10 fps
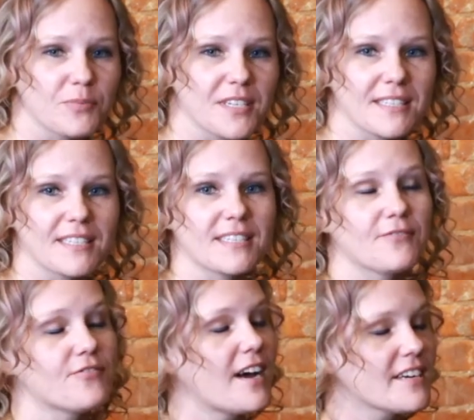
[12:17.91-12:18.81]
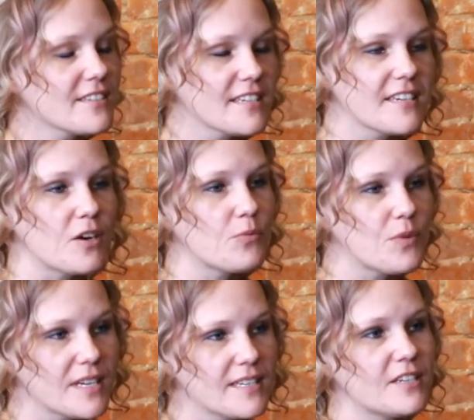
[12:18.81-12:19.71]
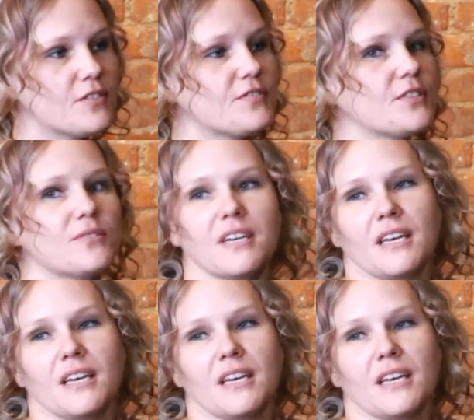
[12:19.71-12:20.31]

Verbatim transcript: places and finally got one interview